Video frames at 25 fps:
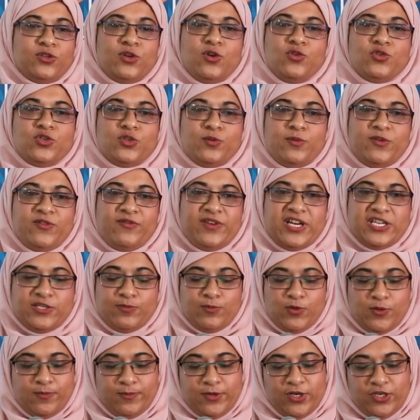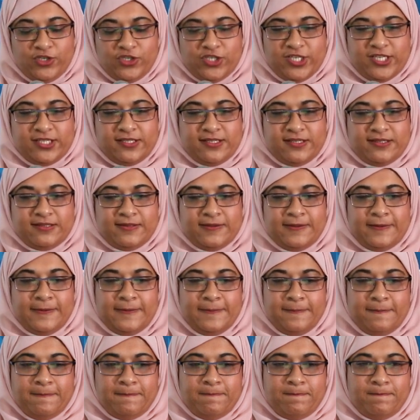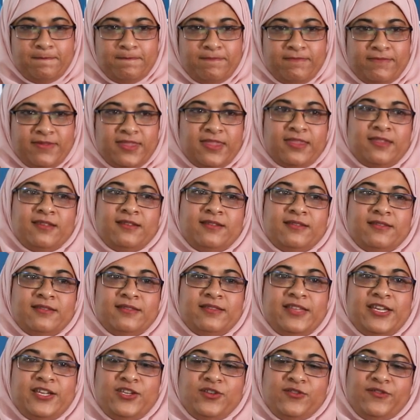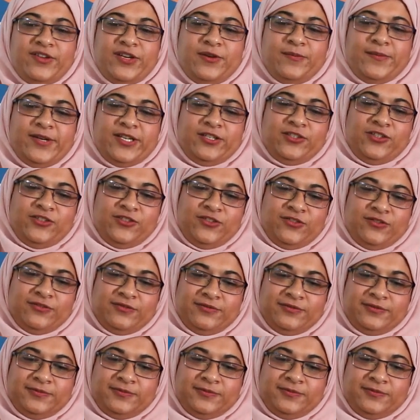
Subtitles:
to co-supervise more projects. Thank you very much.